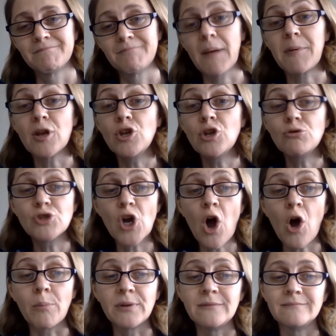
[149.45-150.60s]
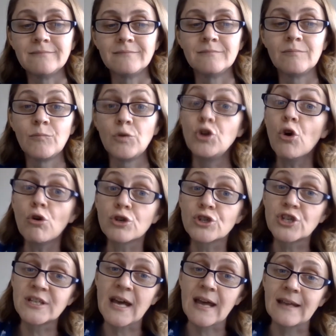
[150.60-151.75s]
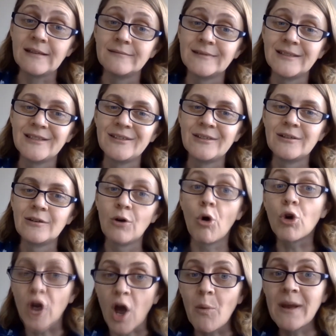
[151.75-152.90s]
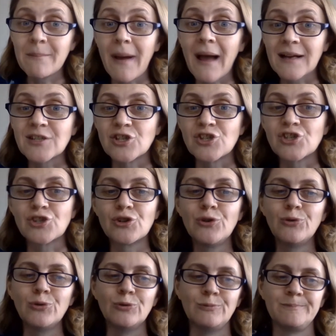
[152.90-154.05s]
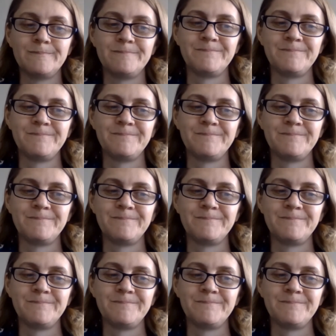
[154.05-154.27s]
Maybe a new job, Yorkshire Day, or going back to school.